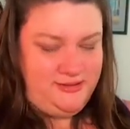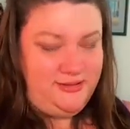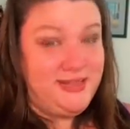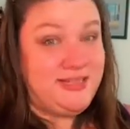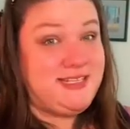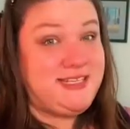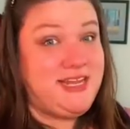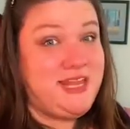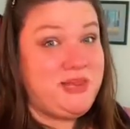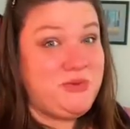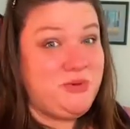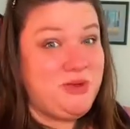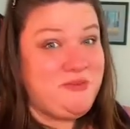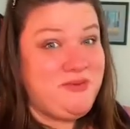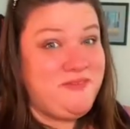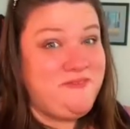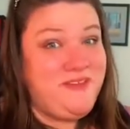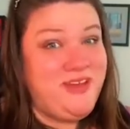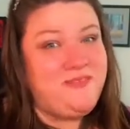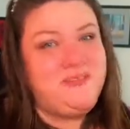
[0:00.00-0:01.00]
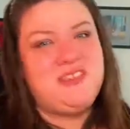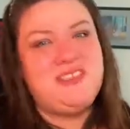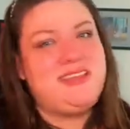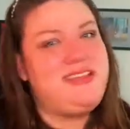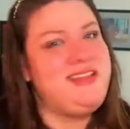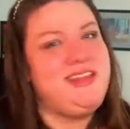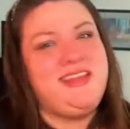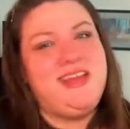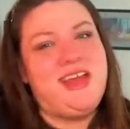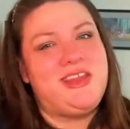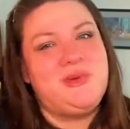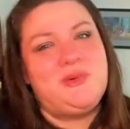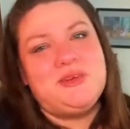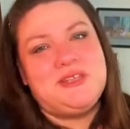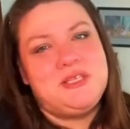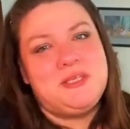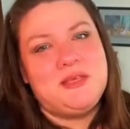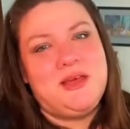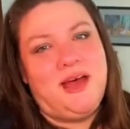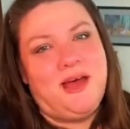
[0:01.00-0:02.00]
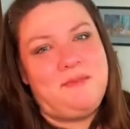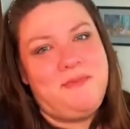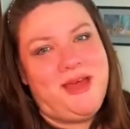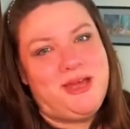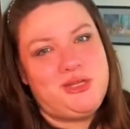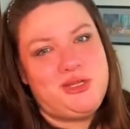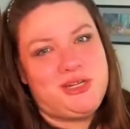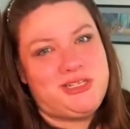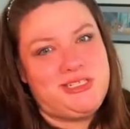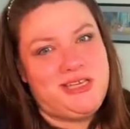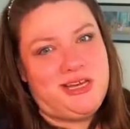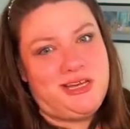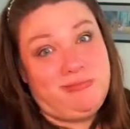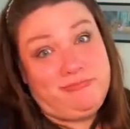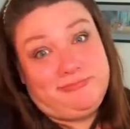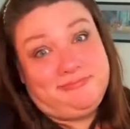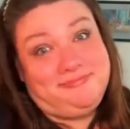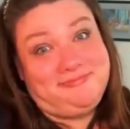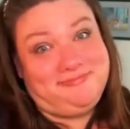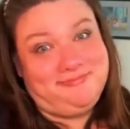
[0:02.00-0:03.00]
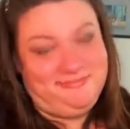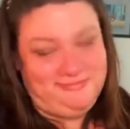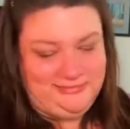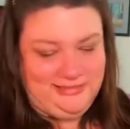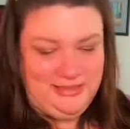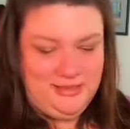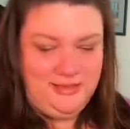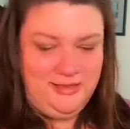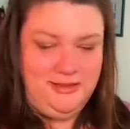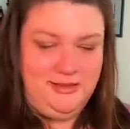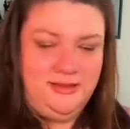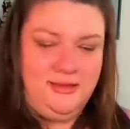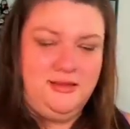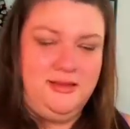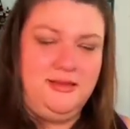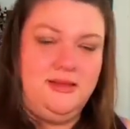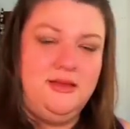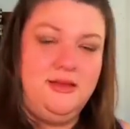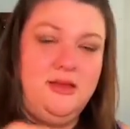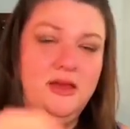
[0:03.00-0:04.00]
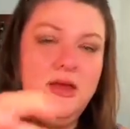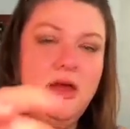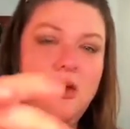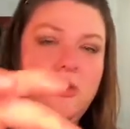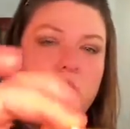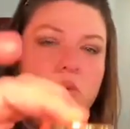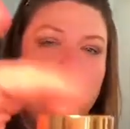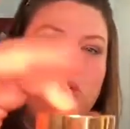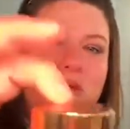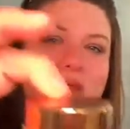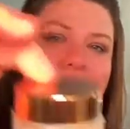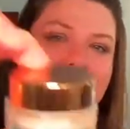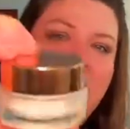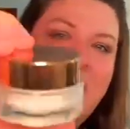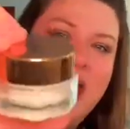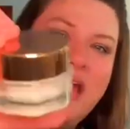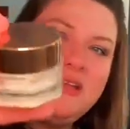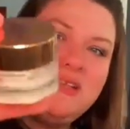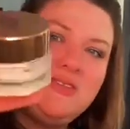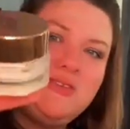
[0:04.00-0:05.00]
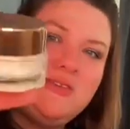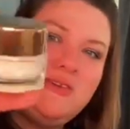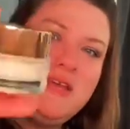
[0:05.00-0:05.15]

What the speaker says: That's another one of my favorites. And then the other one's Patrick Ta. Oh, nice.